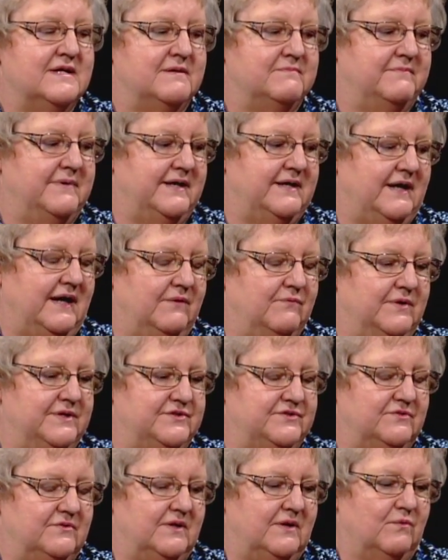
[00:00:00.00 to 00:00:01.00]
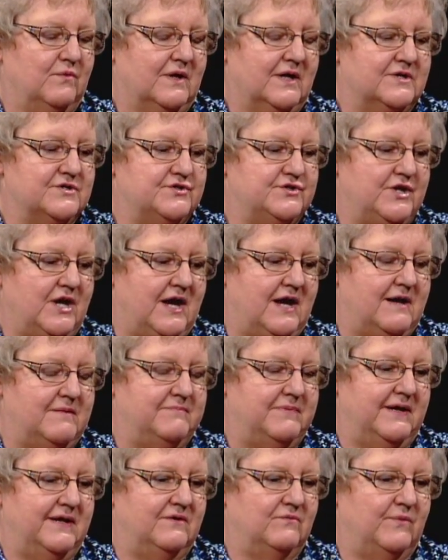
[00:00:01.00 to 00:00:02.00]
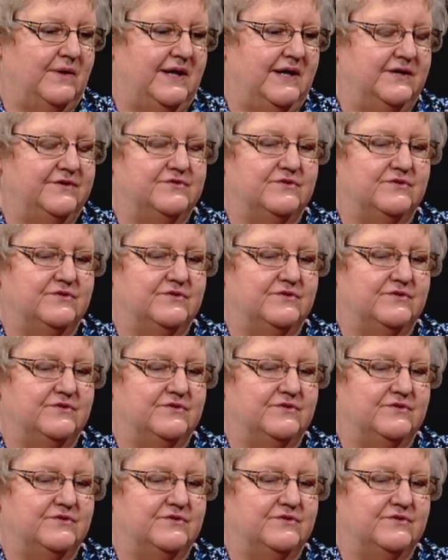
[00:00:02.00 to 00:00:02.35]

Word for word: But I went to a workshop and we had